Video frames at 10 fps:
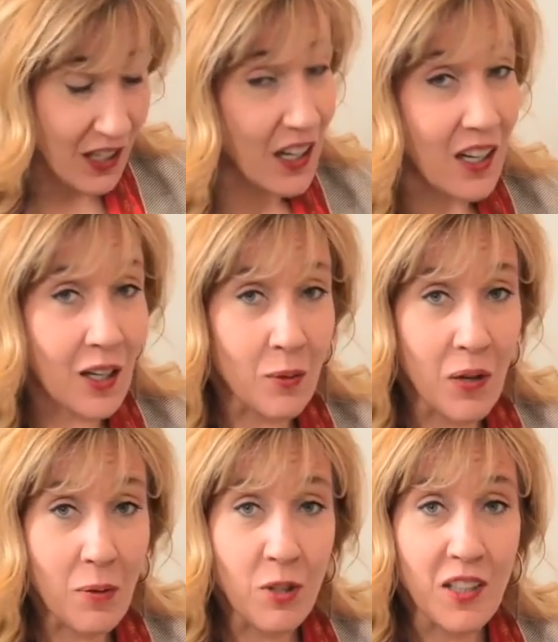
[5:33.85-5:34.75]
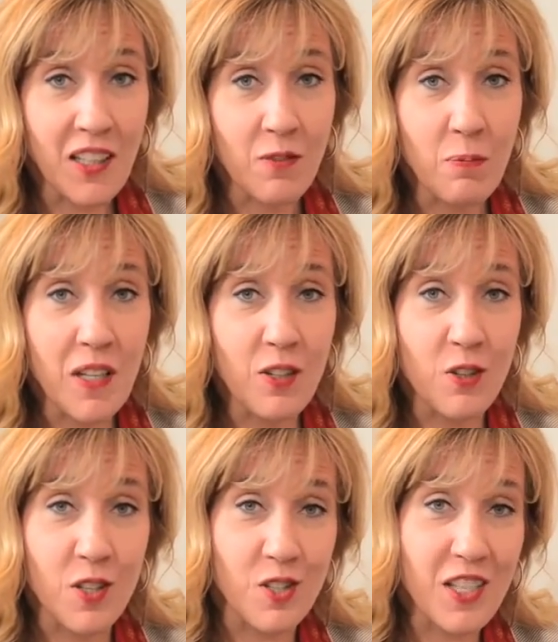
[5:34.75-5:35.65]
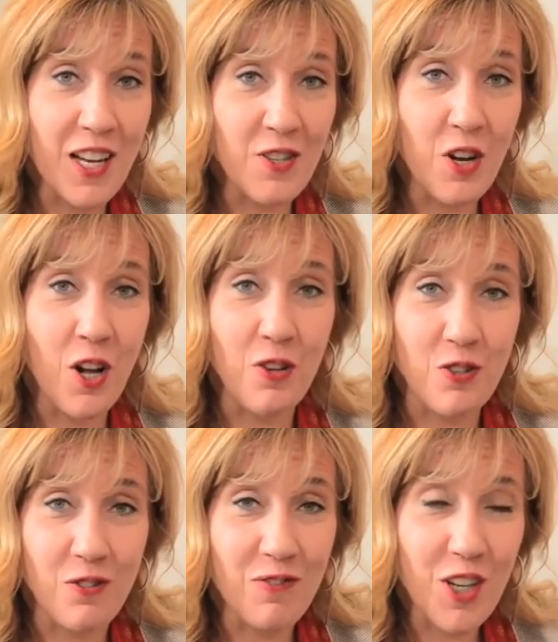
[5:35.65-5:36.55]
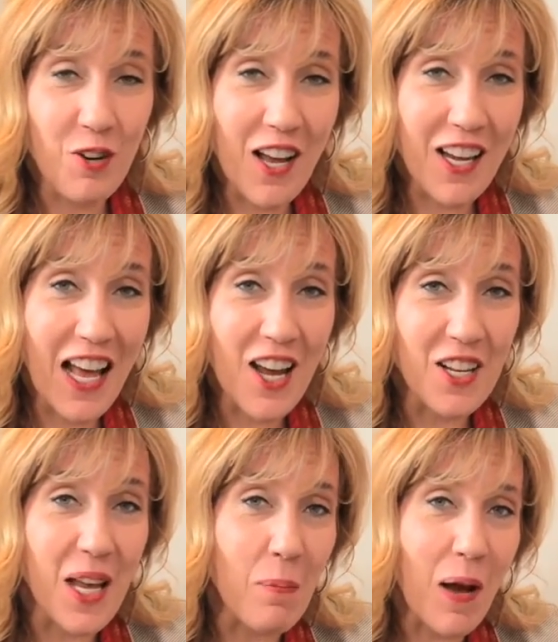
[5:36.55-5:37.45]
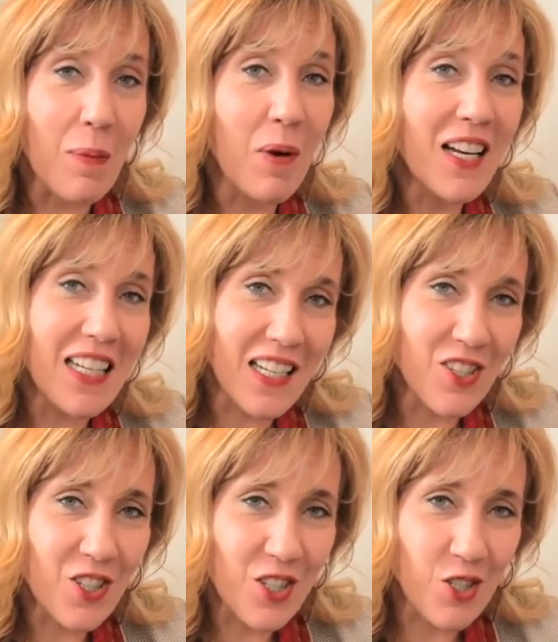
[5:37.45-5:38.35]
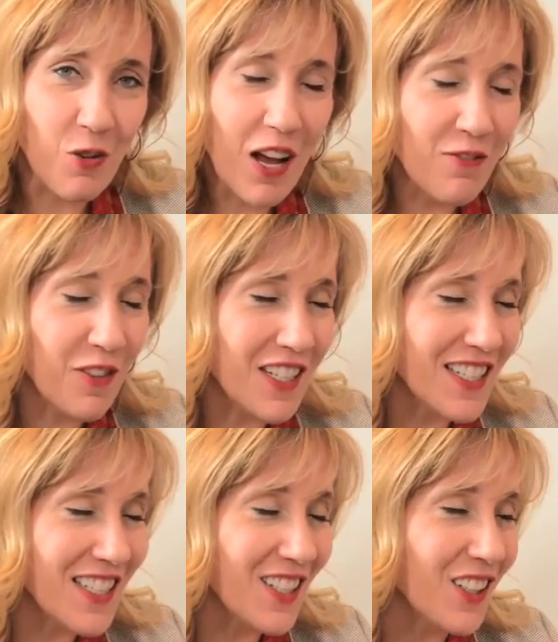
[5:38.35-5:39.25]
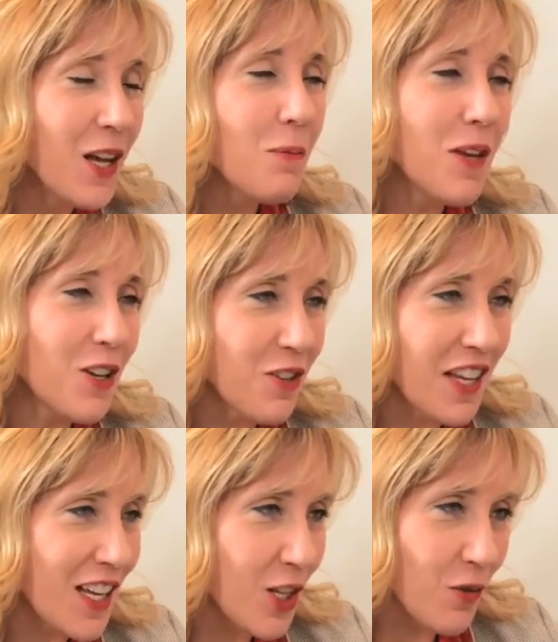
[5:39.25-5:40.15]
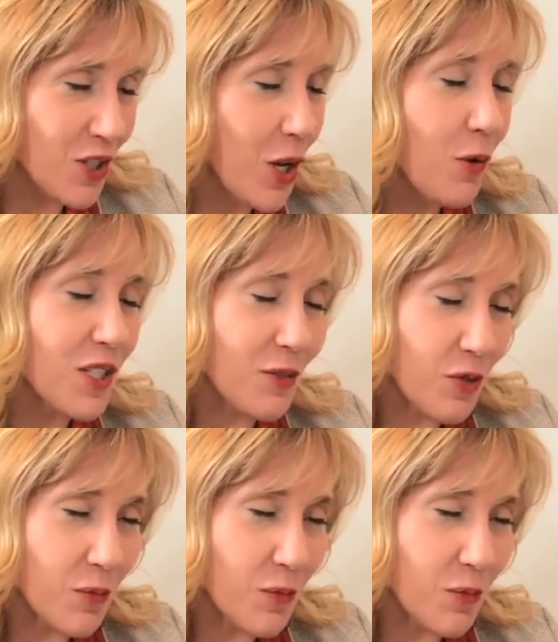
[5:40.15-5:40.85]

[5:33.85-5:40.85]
um, I'm going to give Peter this ten dollars and figure out how to get my money into this crowdfunding deal. Peter, thank you. As always, it was a